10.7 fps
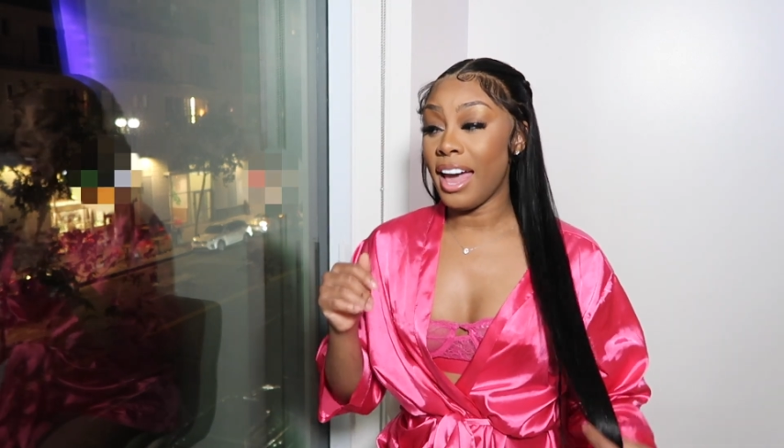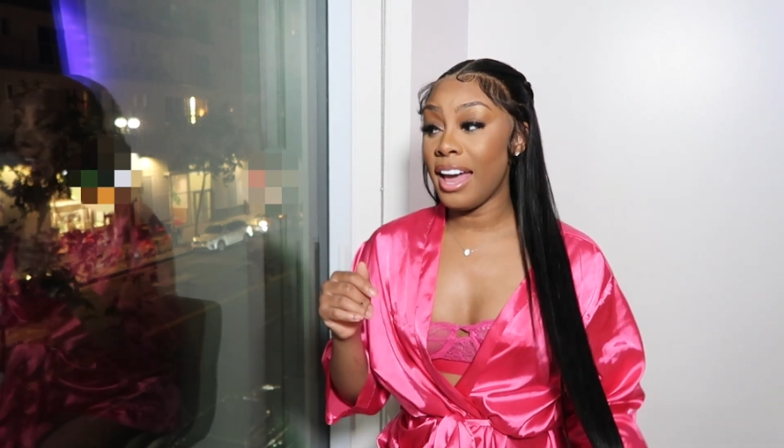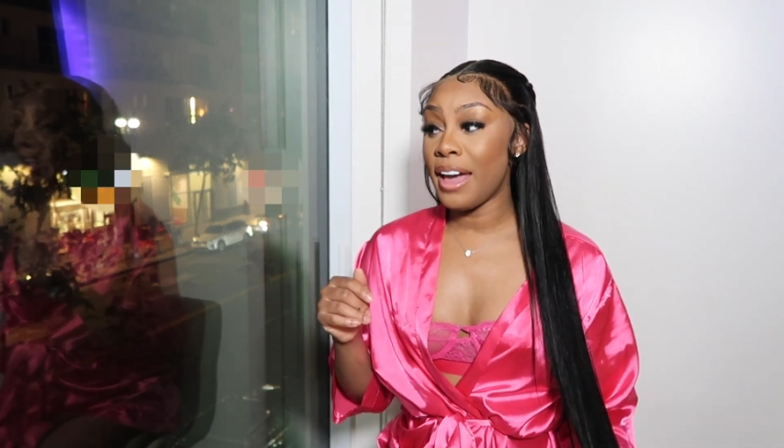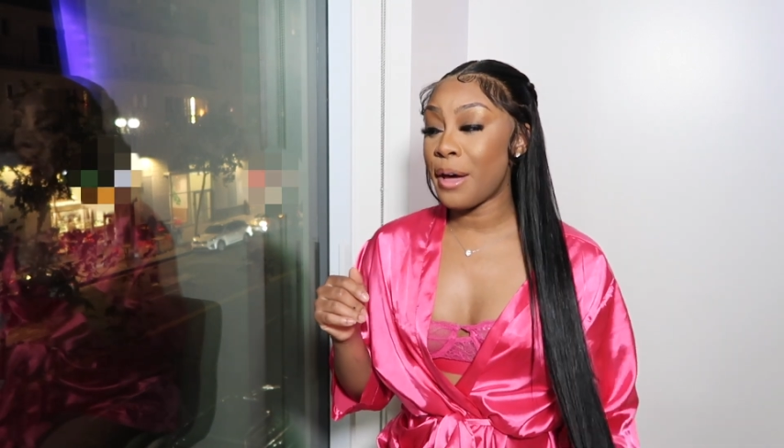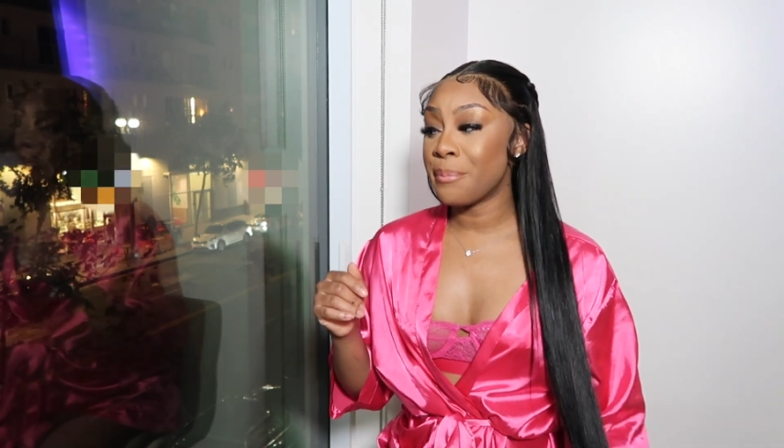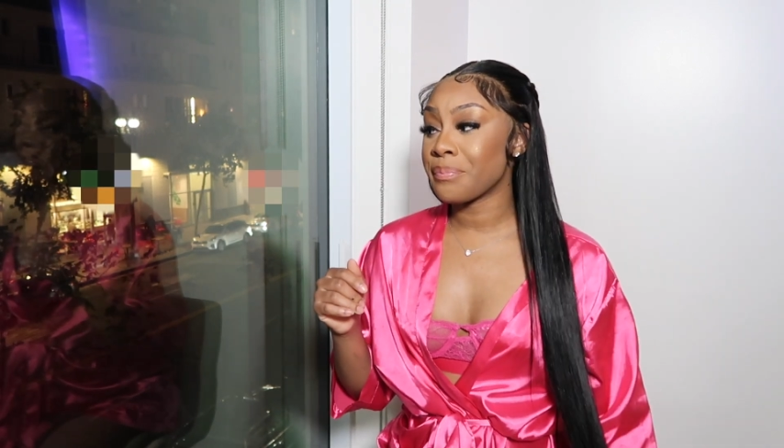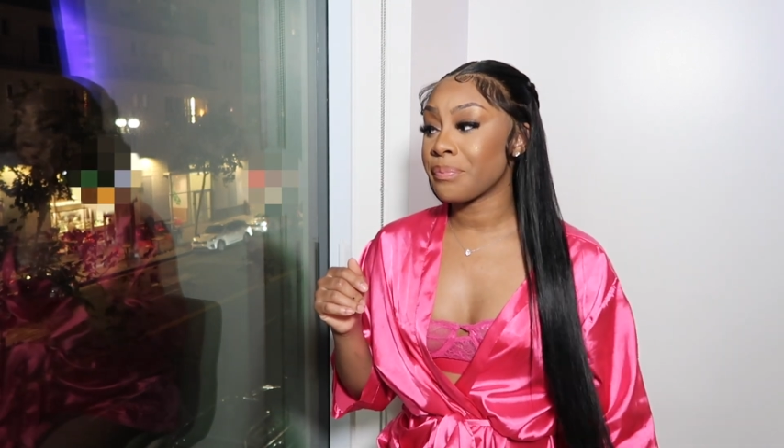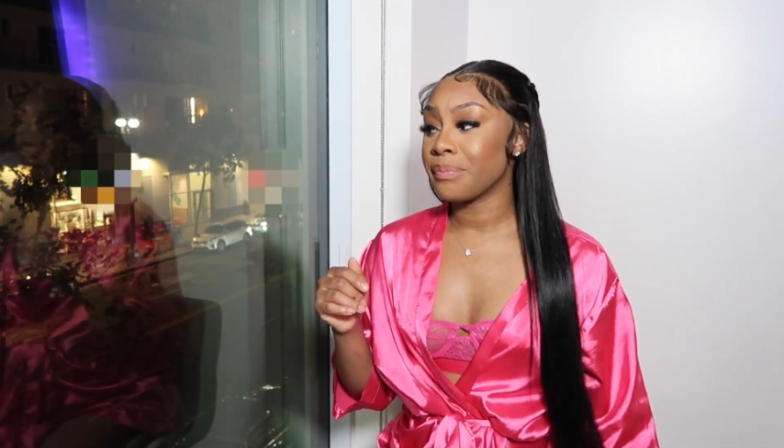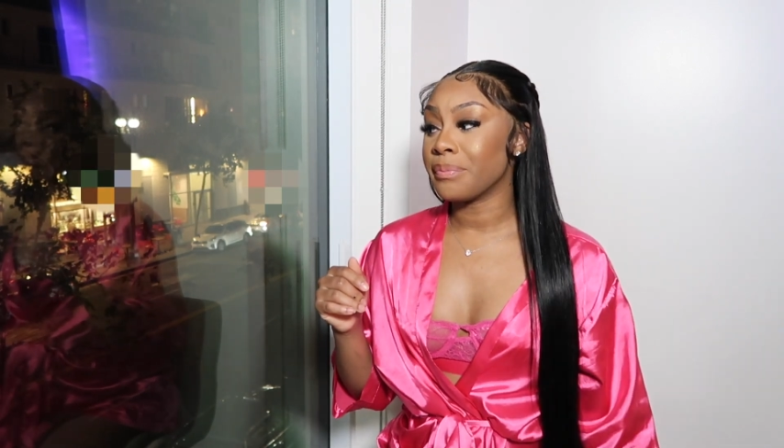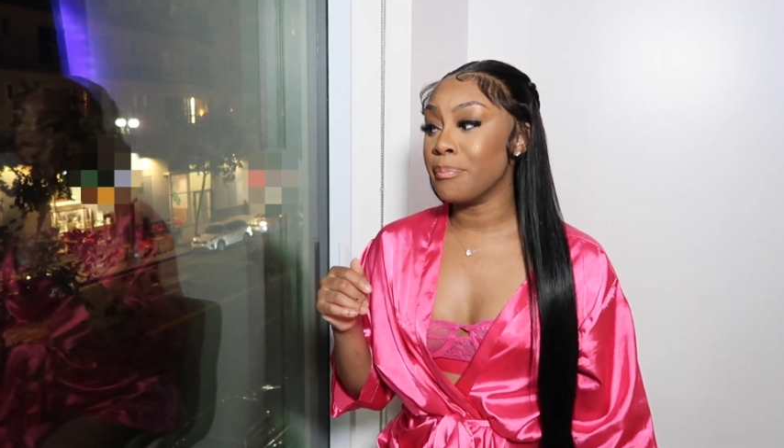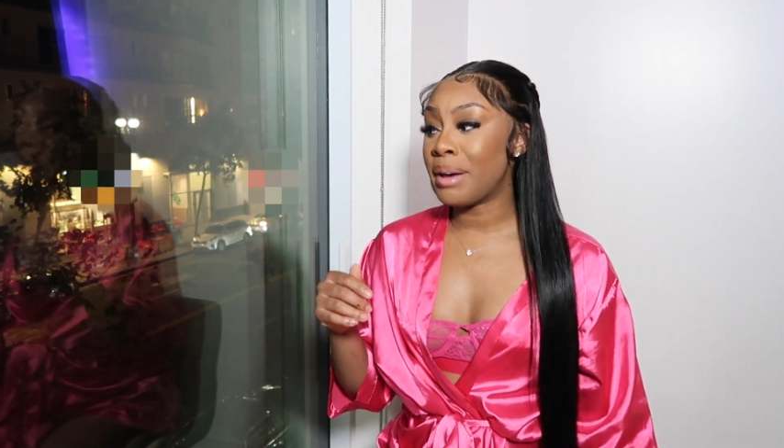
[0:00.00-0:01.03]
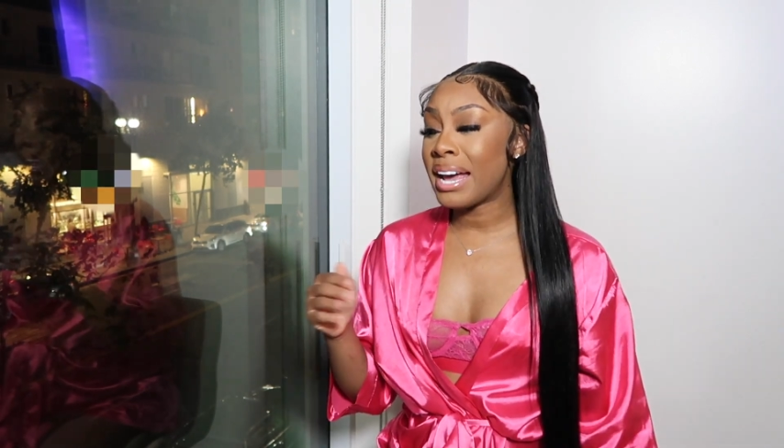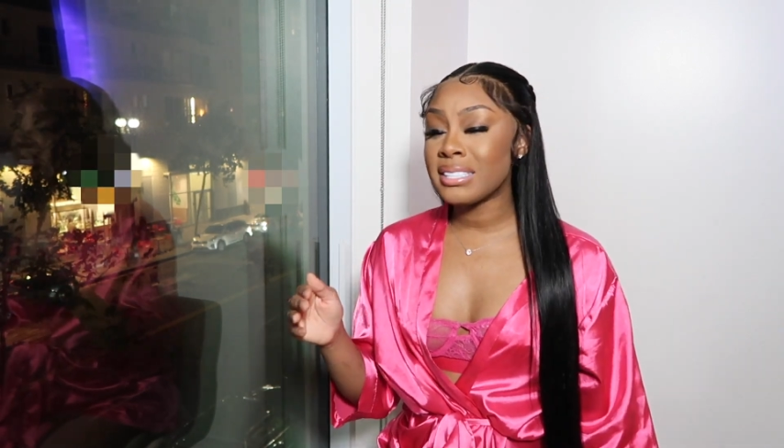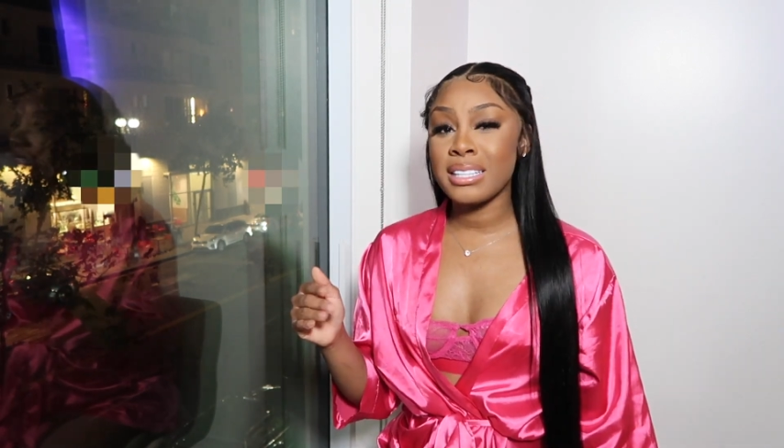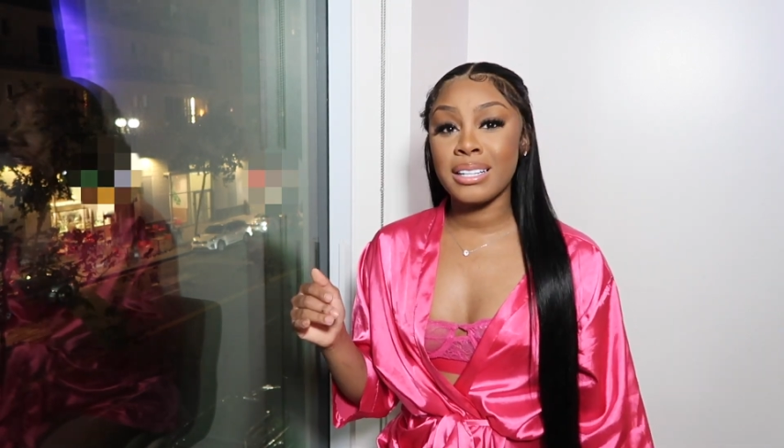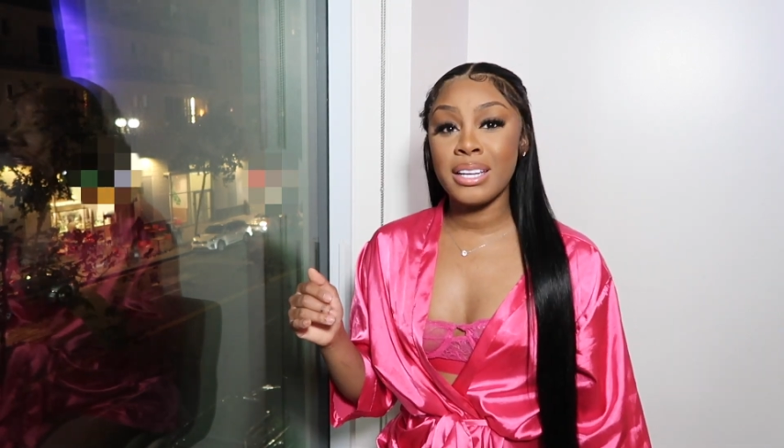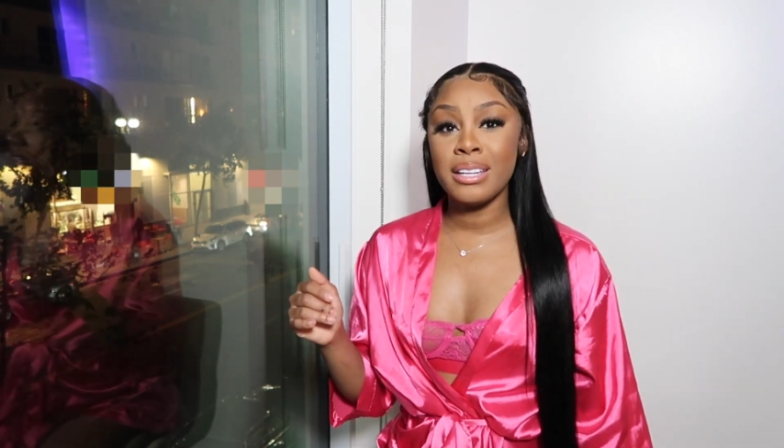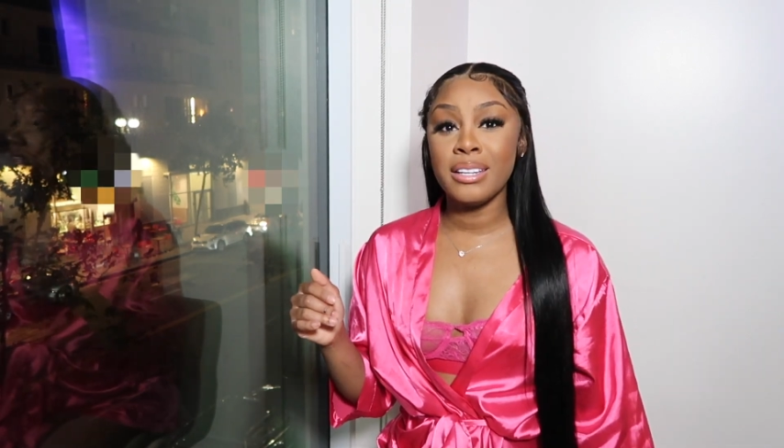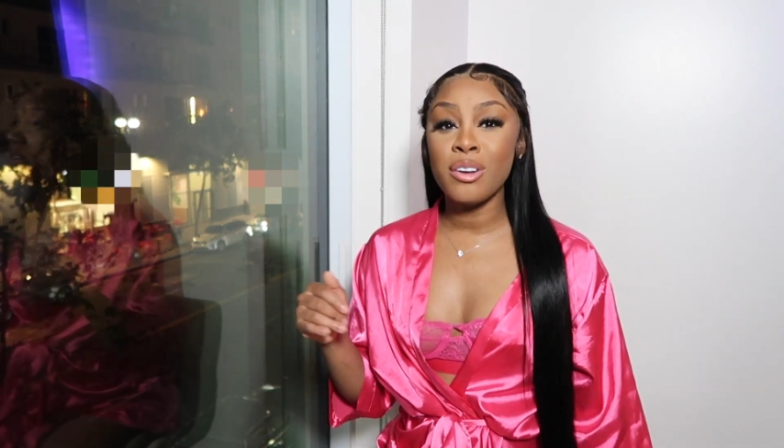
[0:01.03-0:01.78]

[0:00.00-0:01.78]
And basically,